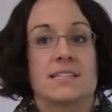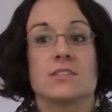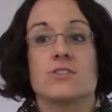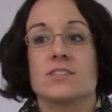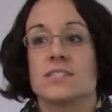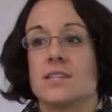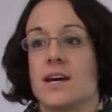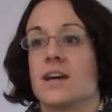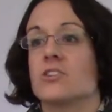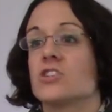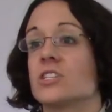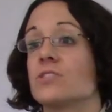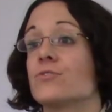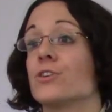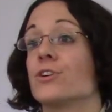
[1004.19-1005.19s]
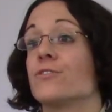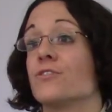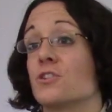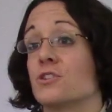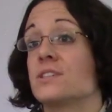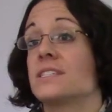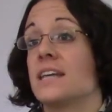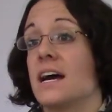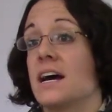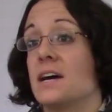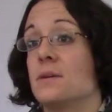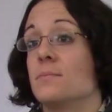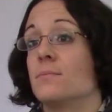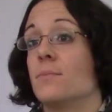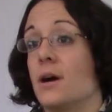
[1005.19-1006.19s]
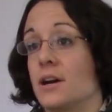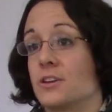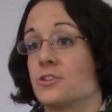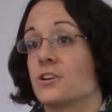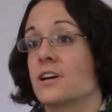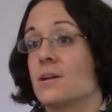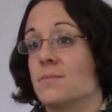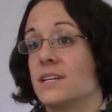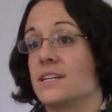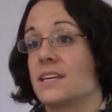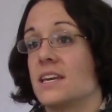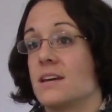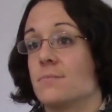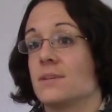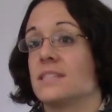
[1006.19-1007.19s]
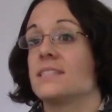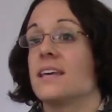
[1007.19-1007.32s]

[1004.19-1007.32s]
So this is not just for a first time monitor coming to campus.